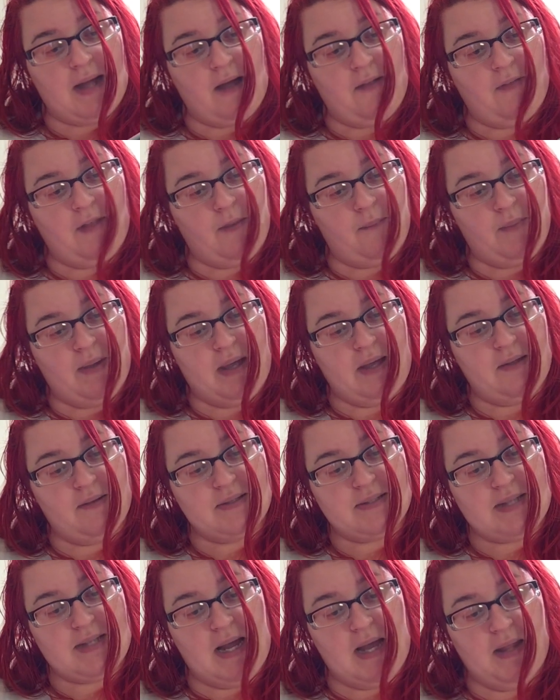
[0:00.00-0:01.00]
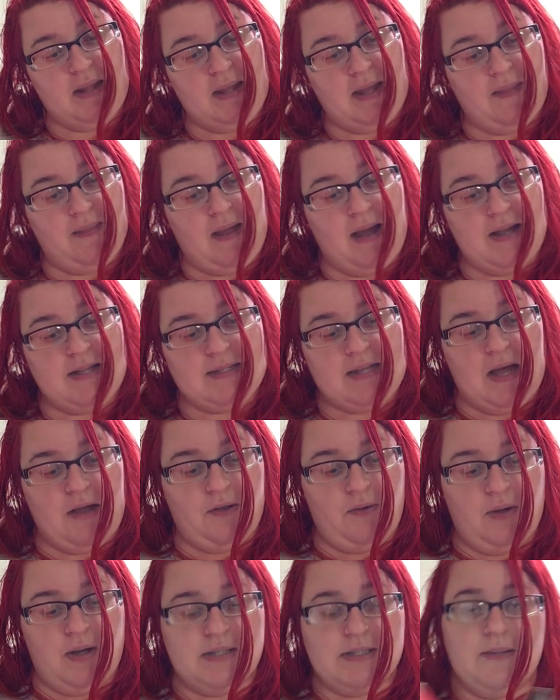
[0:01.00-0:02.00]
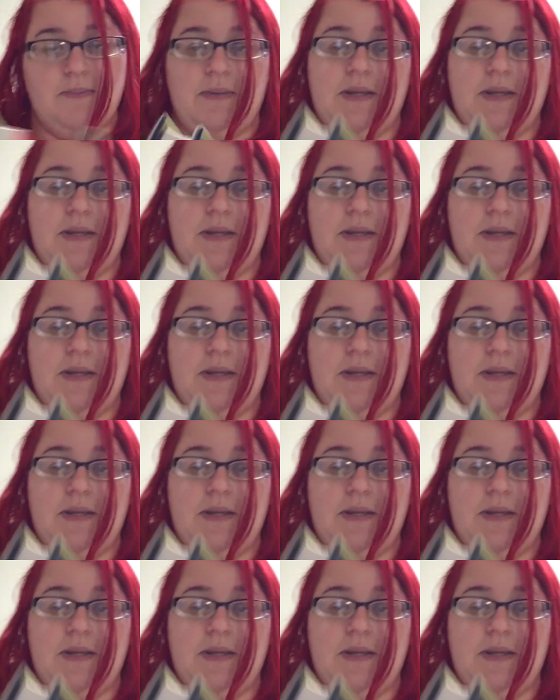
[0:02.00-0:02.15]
loudly, we kill silently, and that is how you hunt a